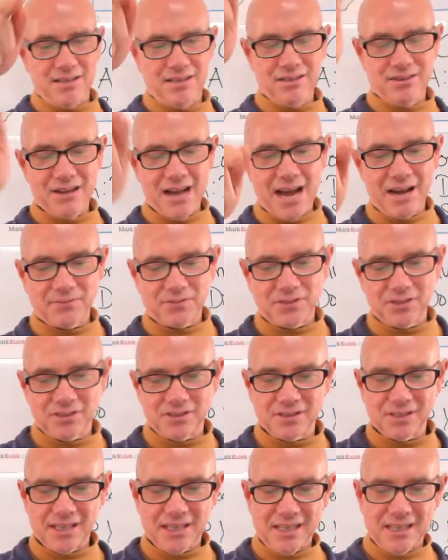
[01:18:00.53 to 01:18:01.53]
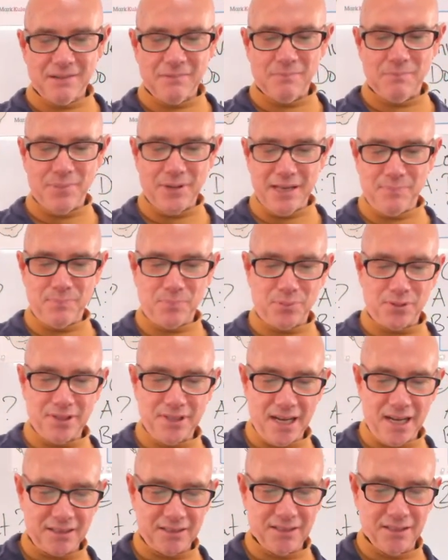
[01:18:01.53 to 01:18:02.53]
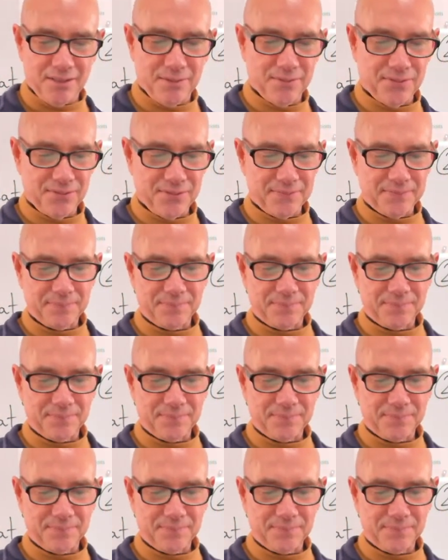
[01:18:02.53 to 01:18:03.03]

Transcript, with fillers: you have to be productive.